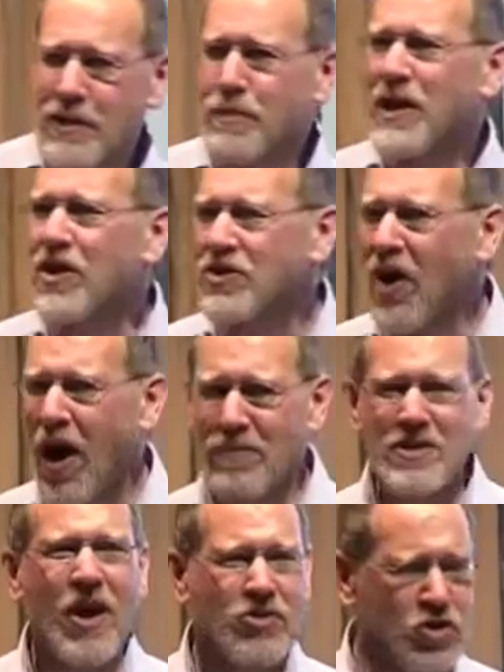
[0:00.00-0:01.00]
is because I'm
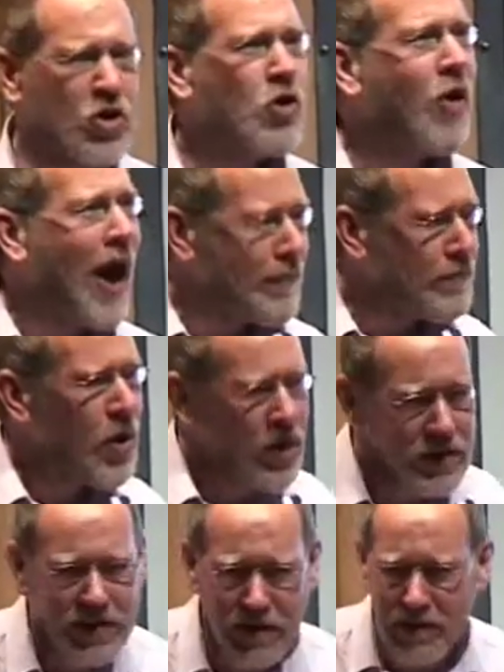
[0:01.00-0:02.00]
such a crap
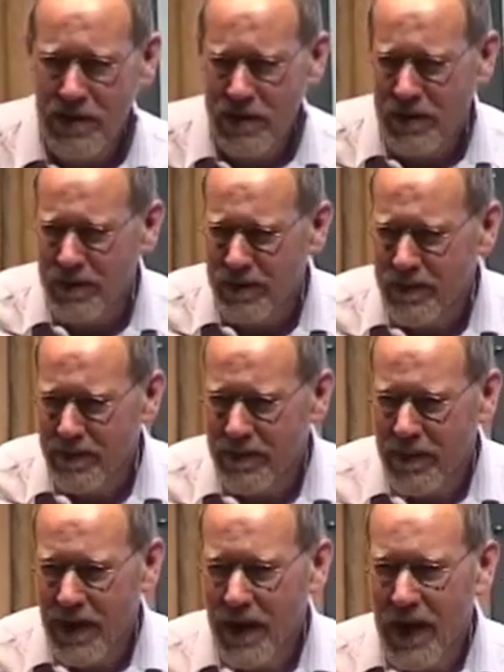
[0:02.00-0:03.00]
person.
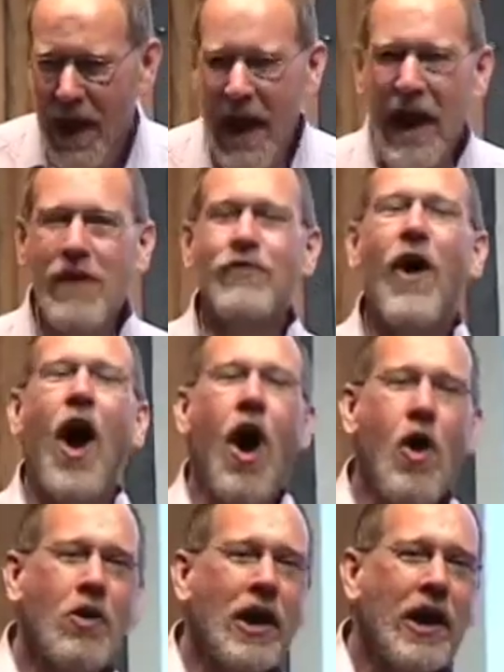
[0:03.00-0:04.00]
If
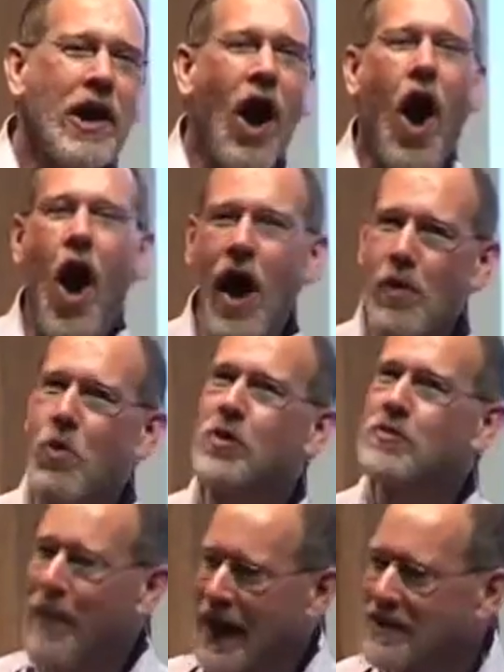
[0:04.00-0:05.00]
only I
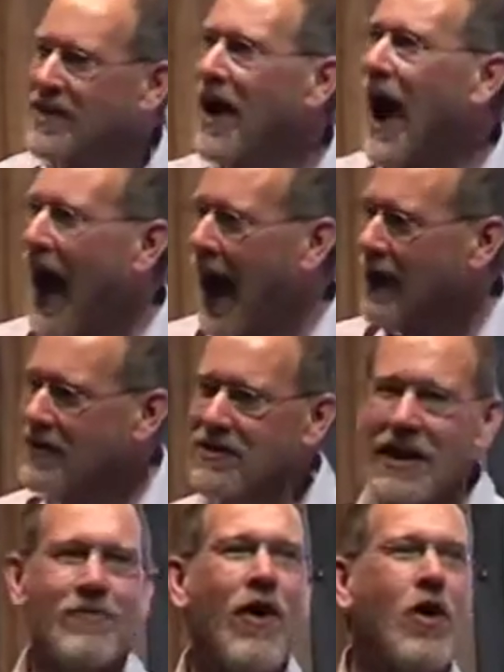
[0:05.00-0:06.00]
was better at,
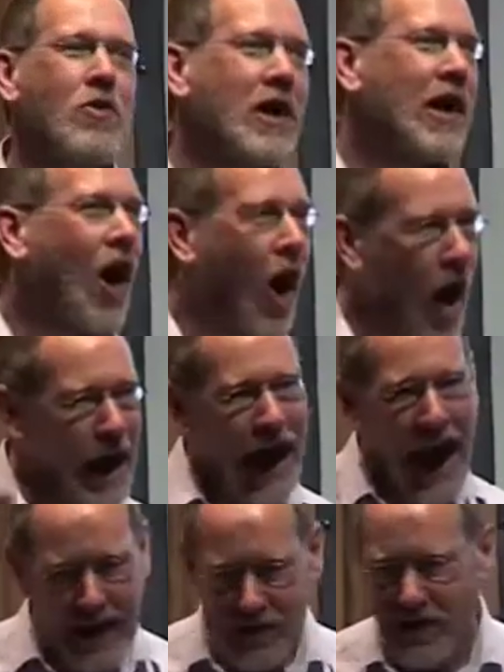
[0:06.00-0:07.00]
if only I
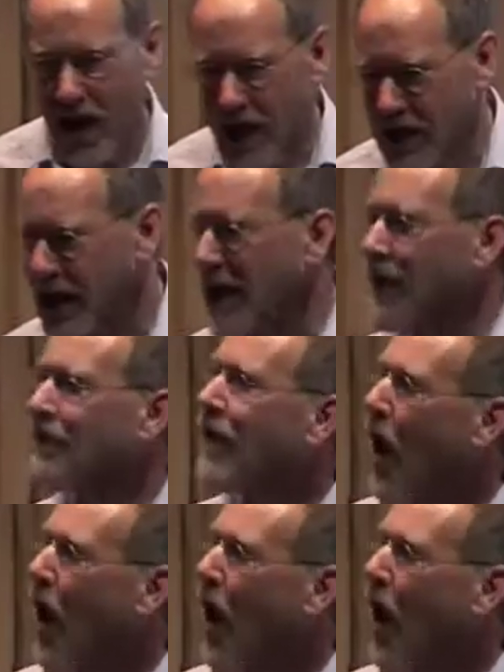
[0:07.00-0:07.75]
had done, if